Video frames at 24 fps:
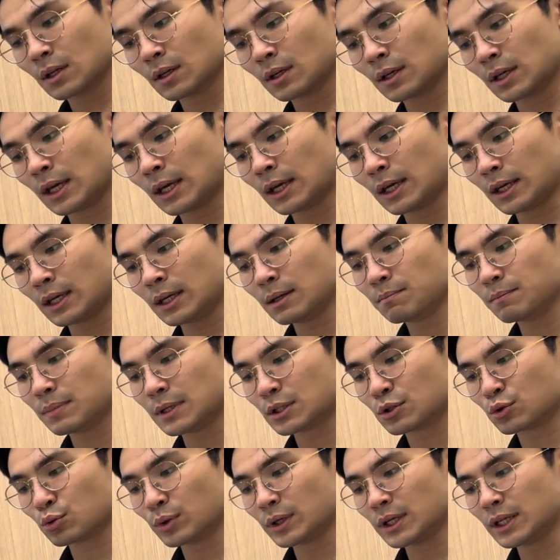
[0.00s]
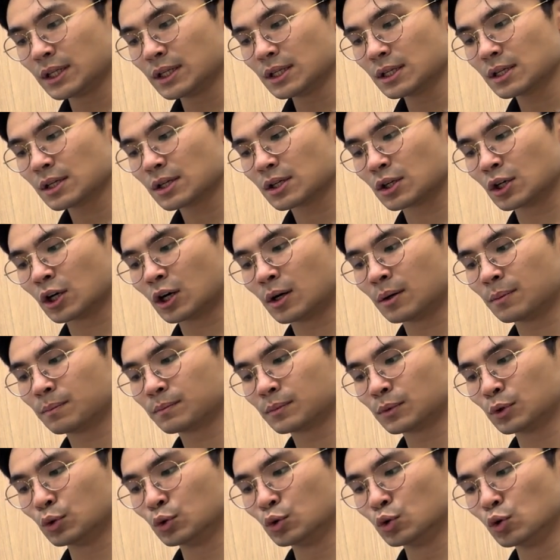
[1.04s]
Okay, in between
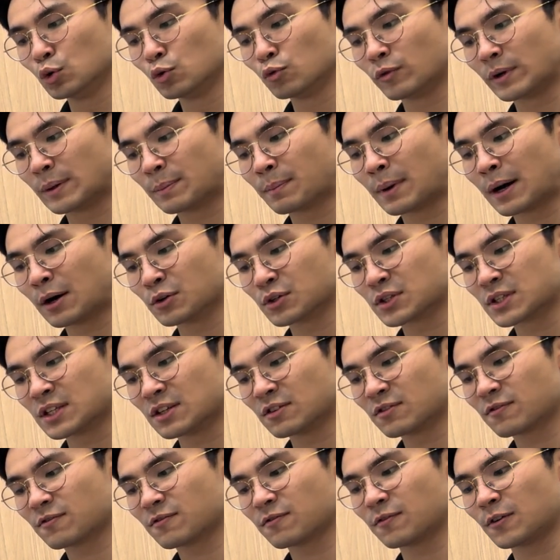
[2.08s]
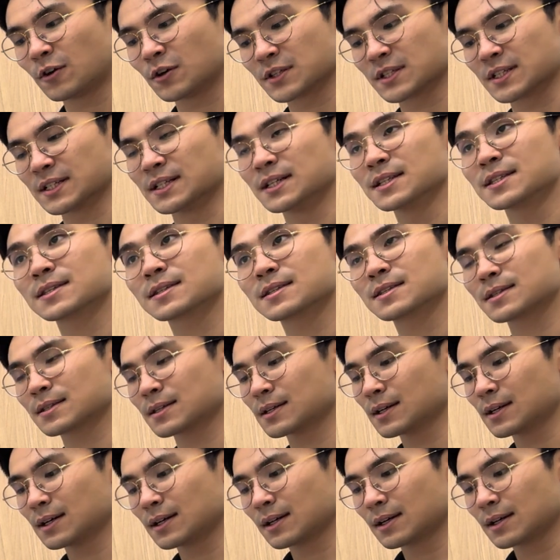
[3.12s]
your two repulsive forces,
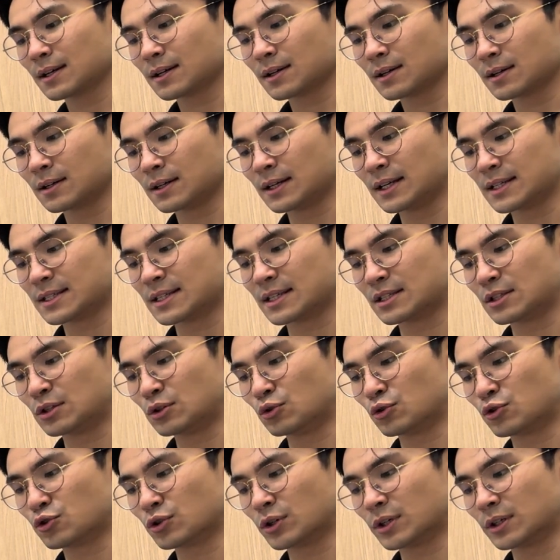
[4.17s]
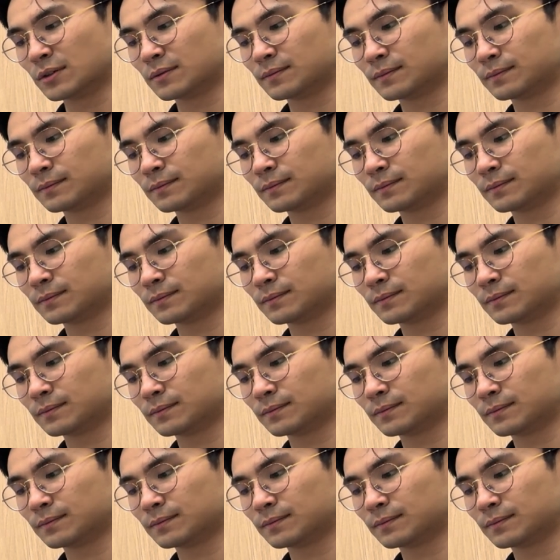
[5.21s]
this is neutral.